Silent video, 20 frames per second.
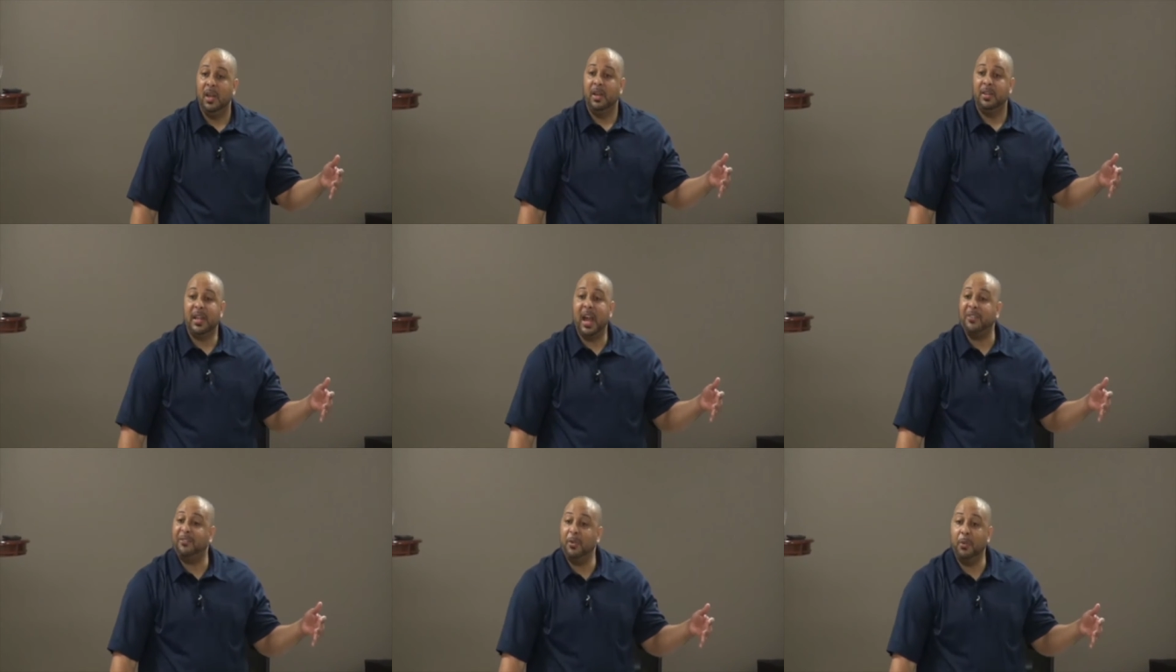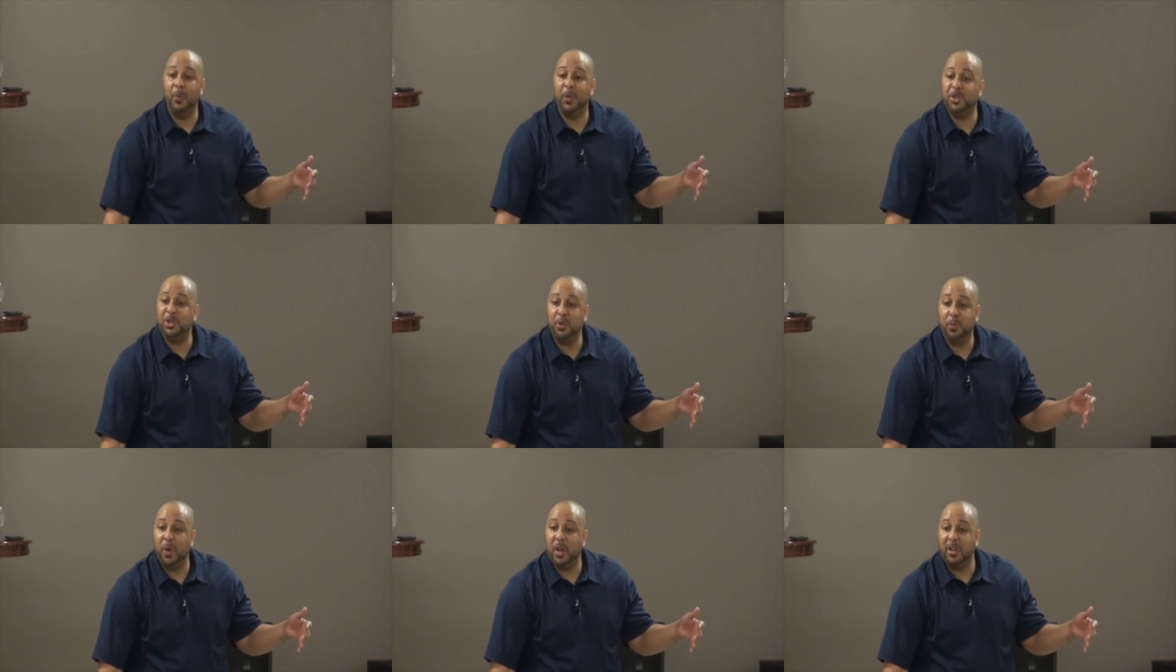Not for
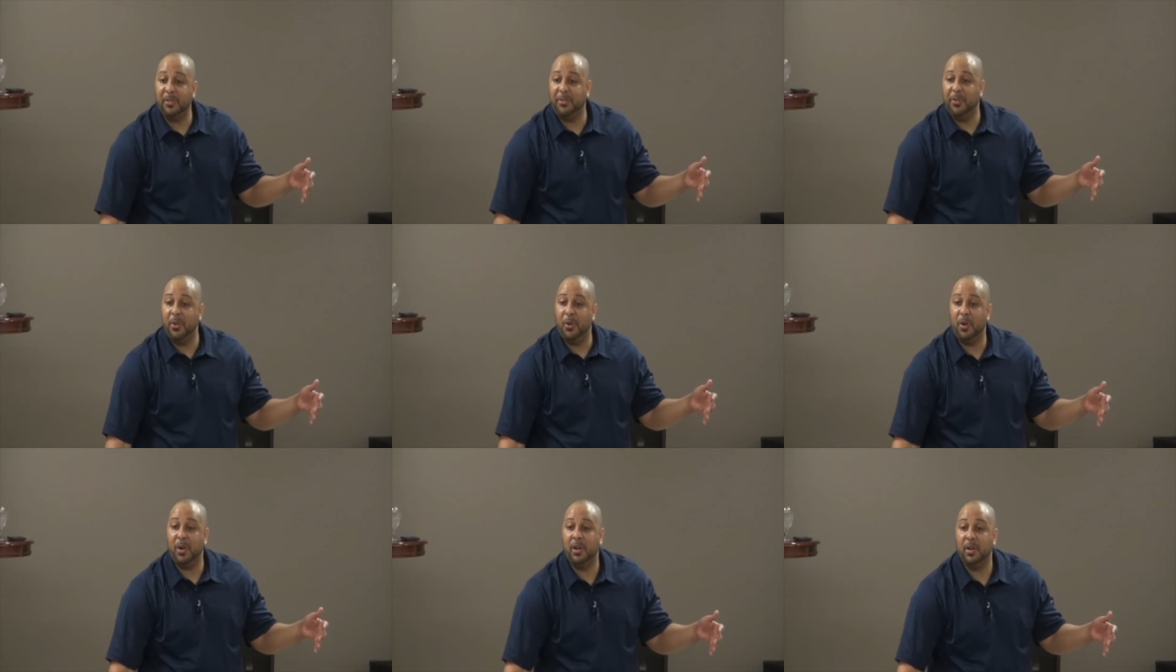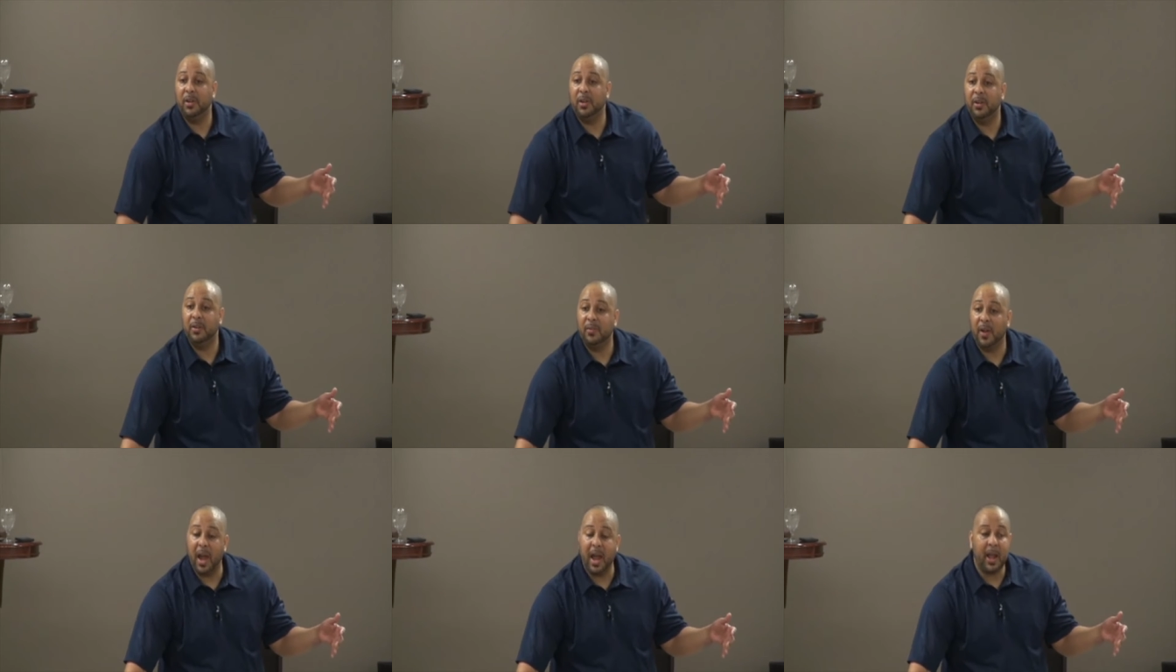what you want it for,
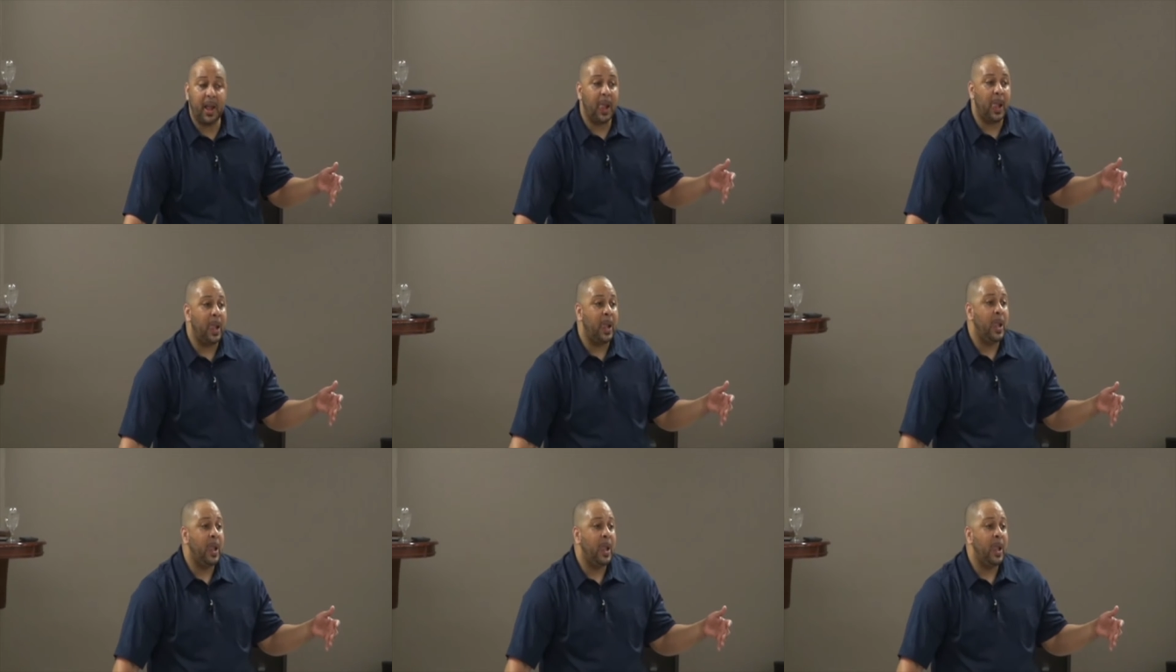right?